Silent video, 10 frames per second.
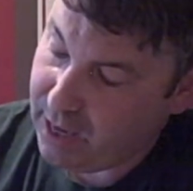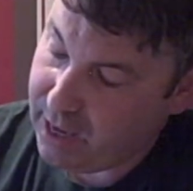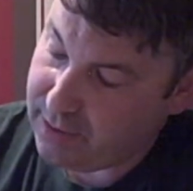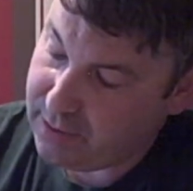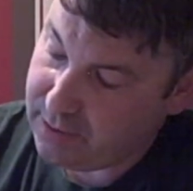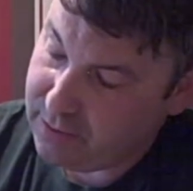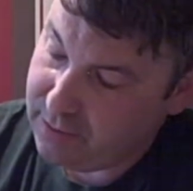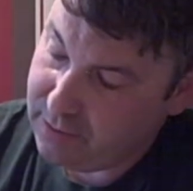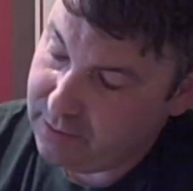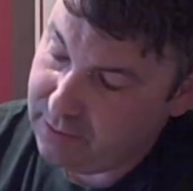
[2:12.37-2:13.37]
and
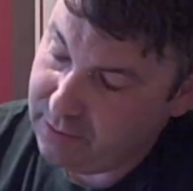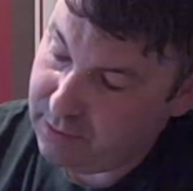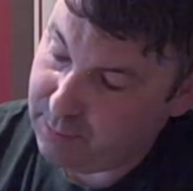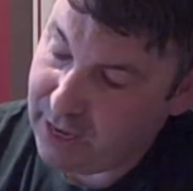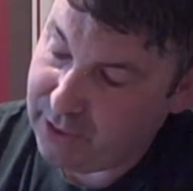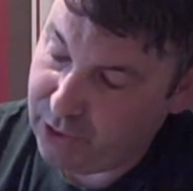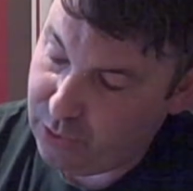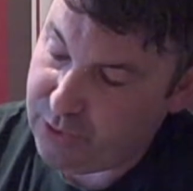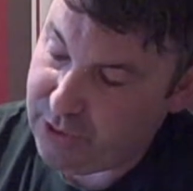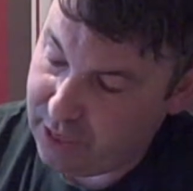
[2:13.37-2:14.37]
the black
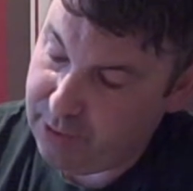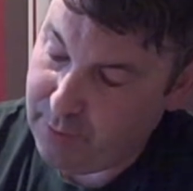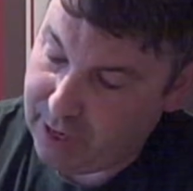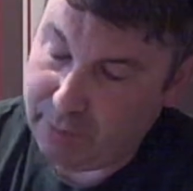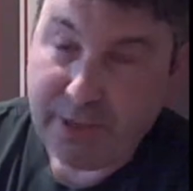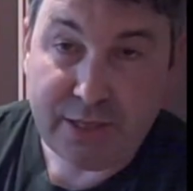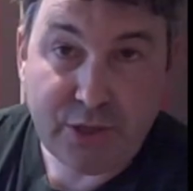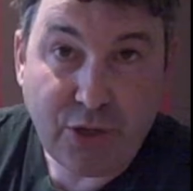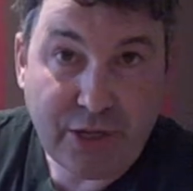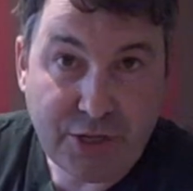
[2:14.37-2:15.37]
notes are the minor
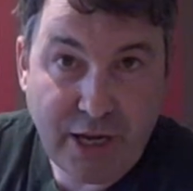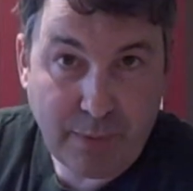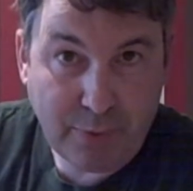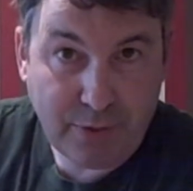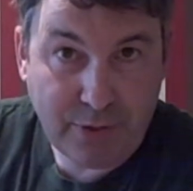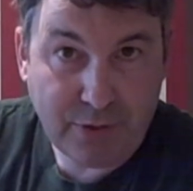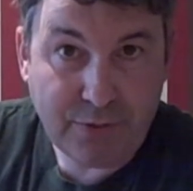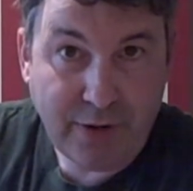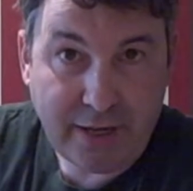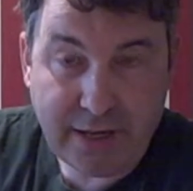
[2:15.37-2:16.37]
pentatonic shape that you
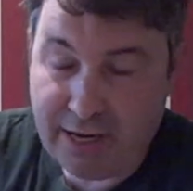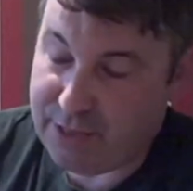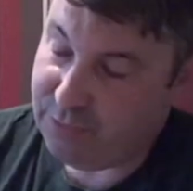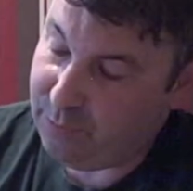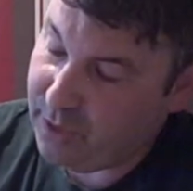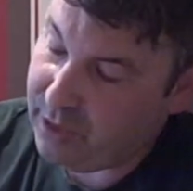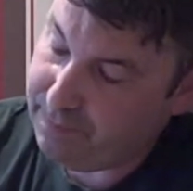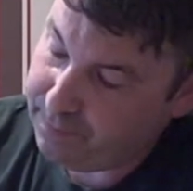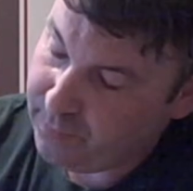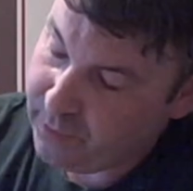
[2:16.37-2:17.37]
can recognise from there,
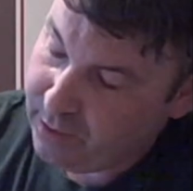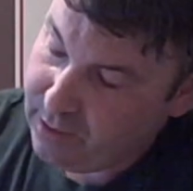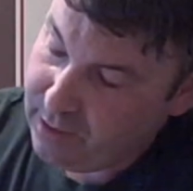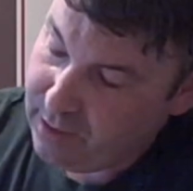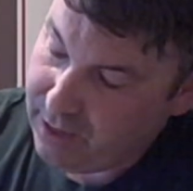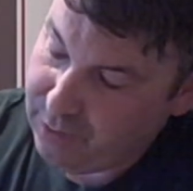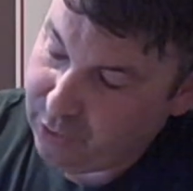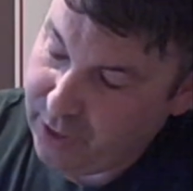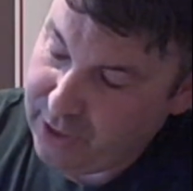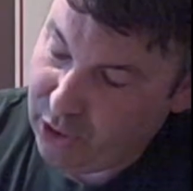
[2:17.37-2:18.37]
and the
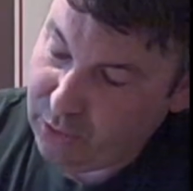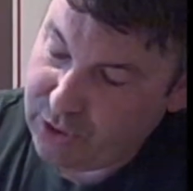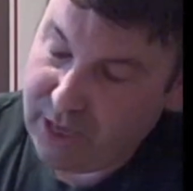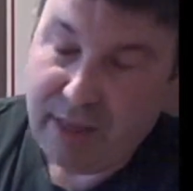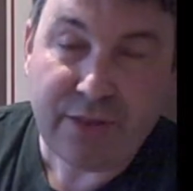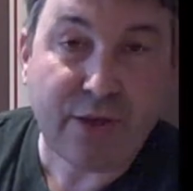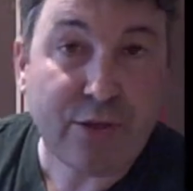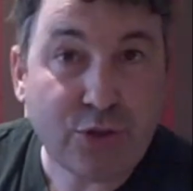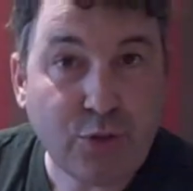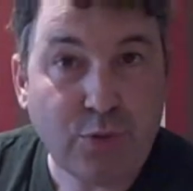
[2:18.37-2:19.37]
grey notes are the
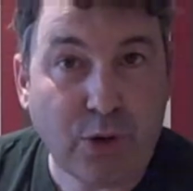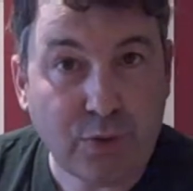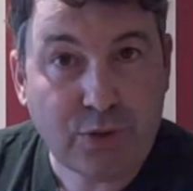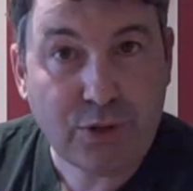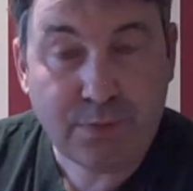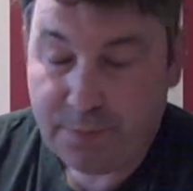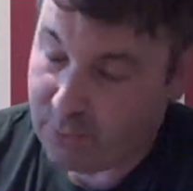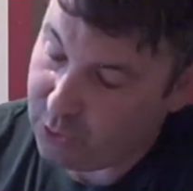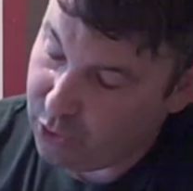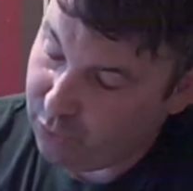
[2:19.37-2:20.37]
other 2 notes.
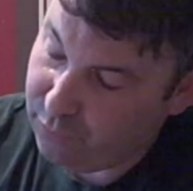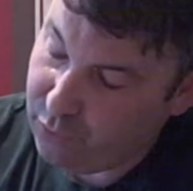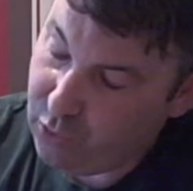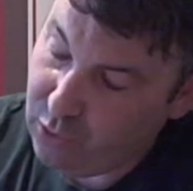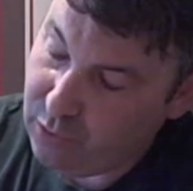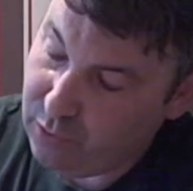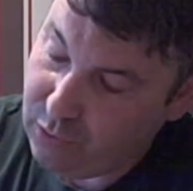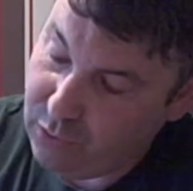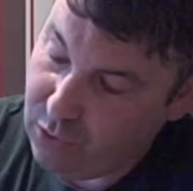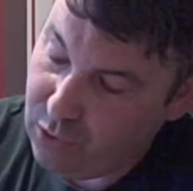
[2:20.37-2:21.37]
So for all
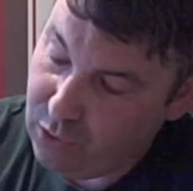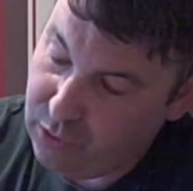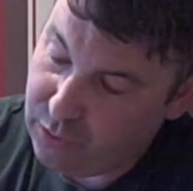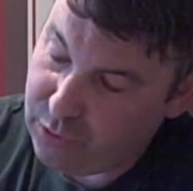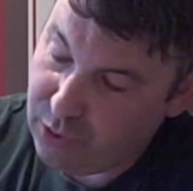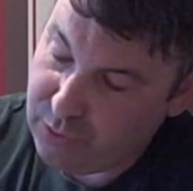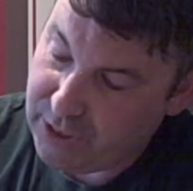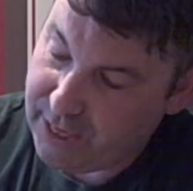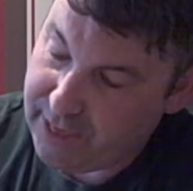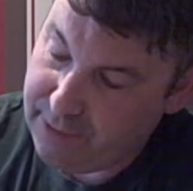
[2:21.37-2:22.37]
those notes
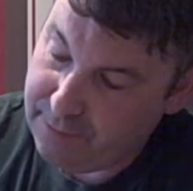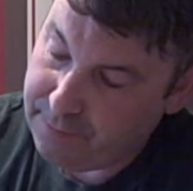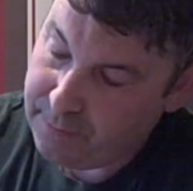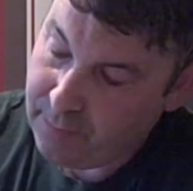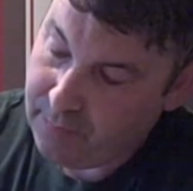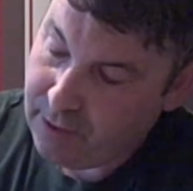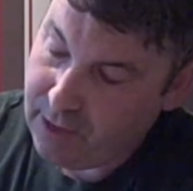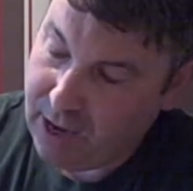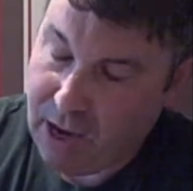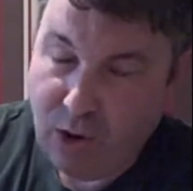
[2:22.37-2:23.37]
here
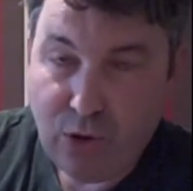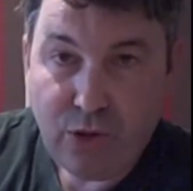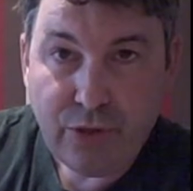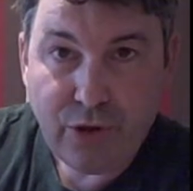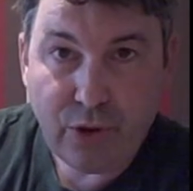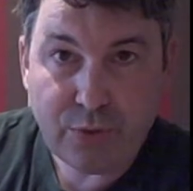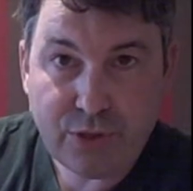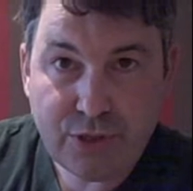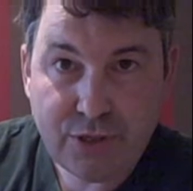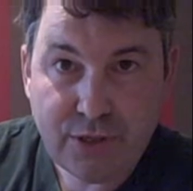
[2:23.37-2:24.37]
are all the
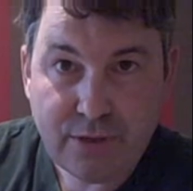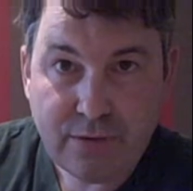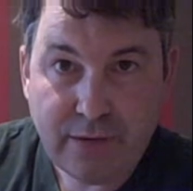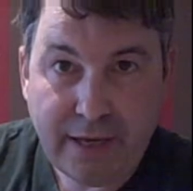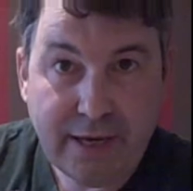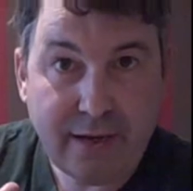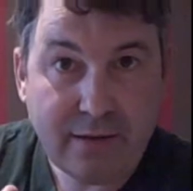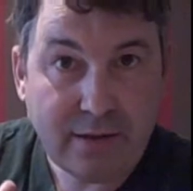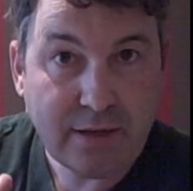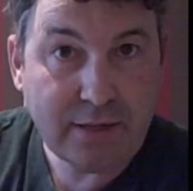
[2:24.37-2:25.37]
notes in
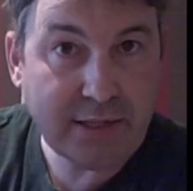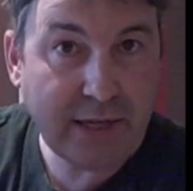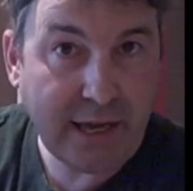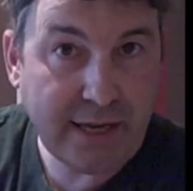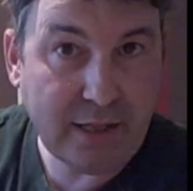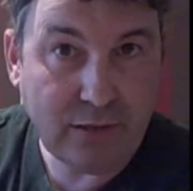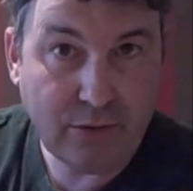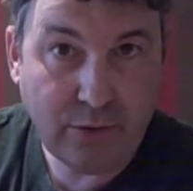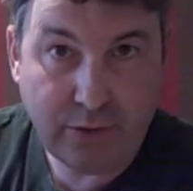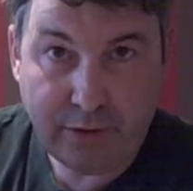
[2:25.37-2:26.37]
a scale
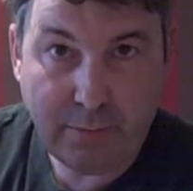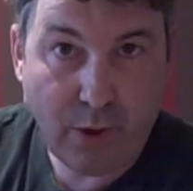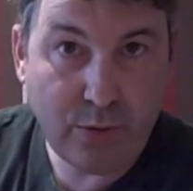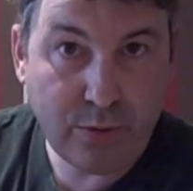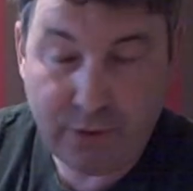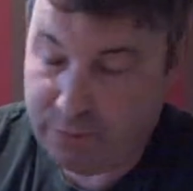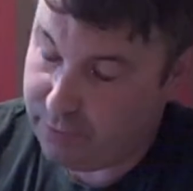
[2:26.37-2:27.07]
or a mode,